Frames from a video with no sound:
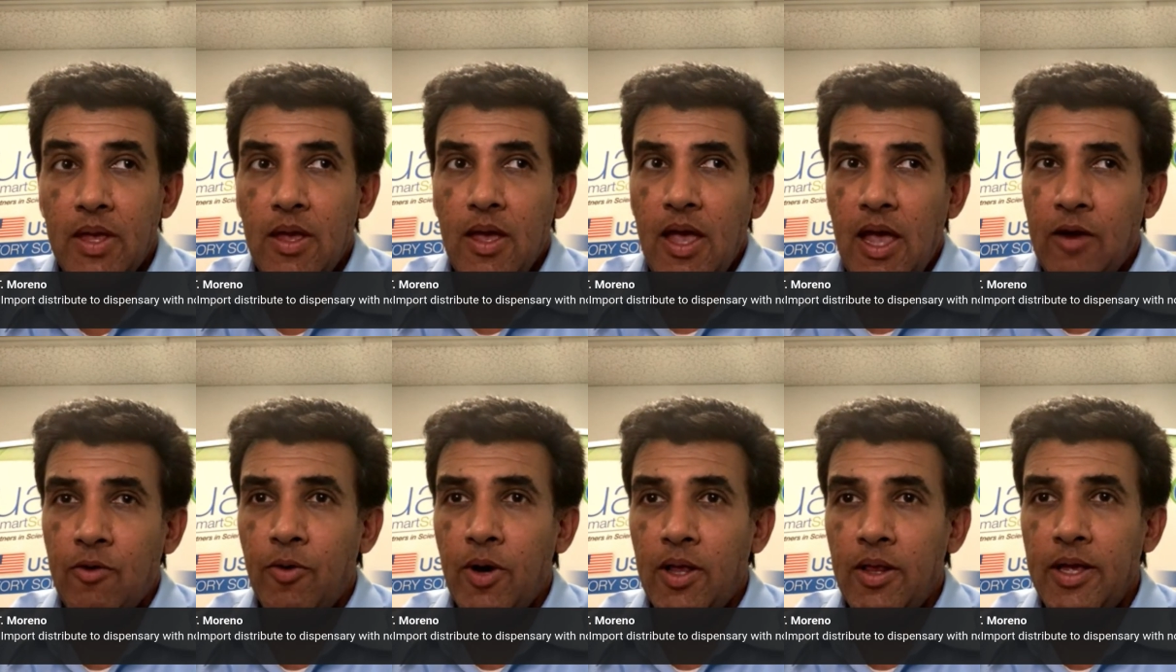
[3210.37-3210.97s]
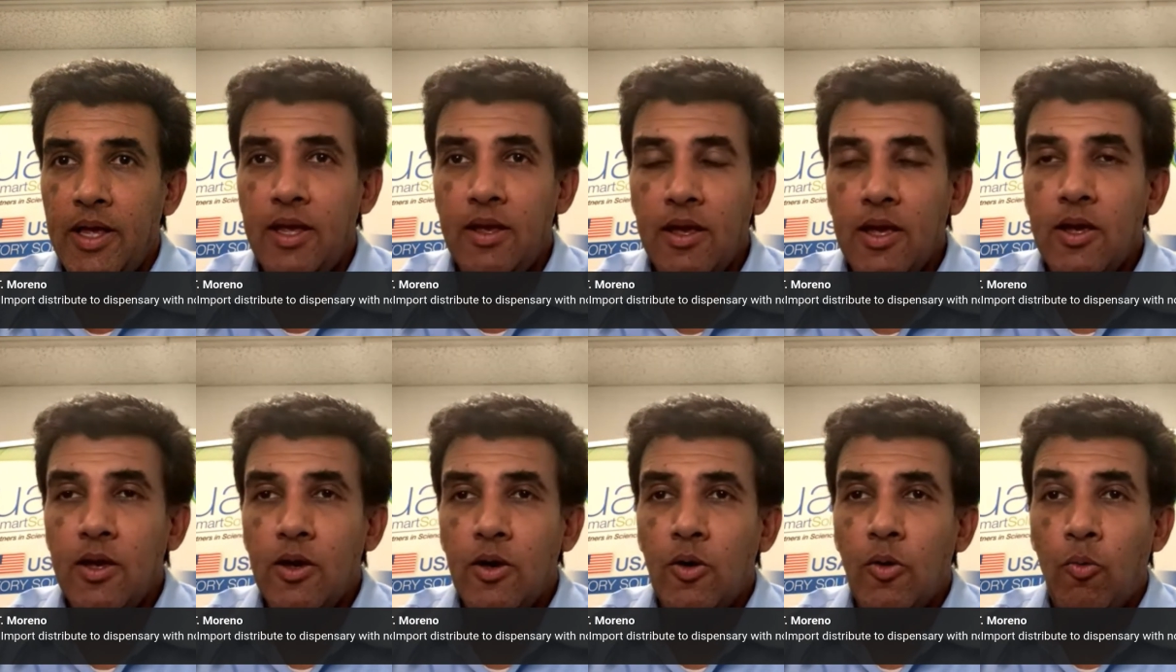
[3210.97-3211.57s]
And really,
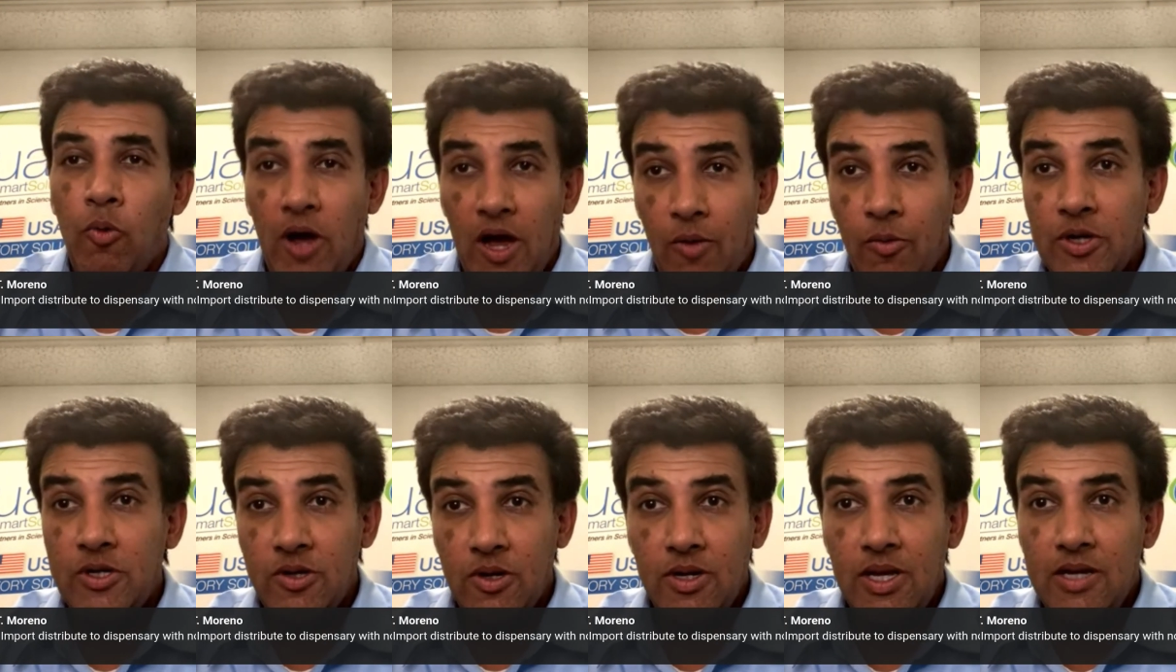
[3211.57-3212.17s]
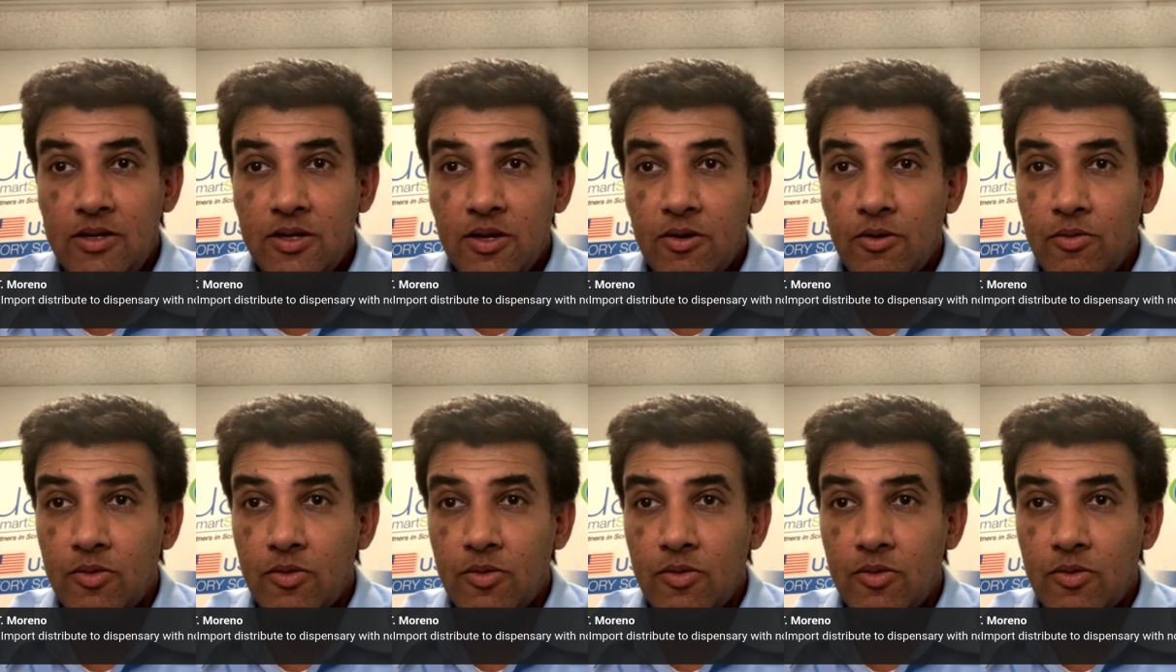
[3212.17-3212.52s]
why would you need to?